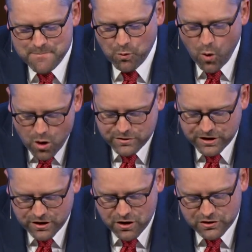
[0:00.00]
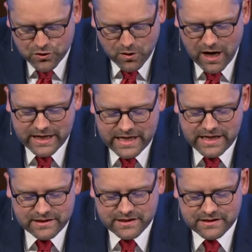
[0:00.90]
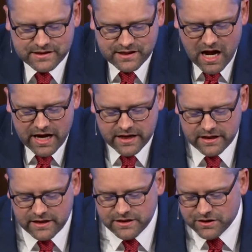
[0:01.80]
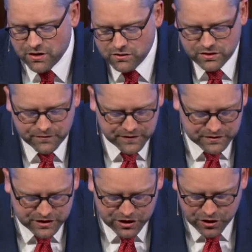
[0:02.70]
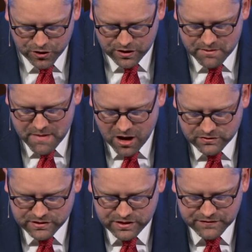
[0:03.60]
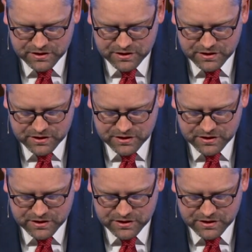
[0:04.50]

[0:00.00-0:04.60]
"Woe to those who are at ease in Zion and to those who feel secure in the mountains of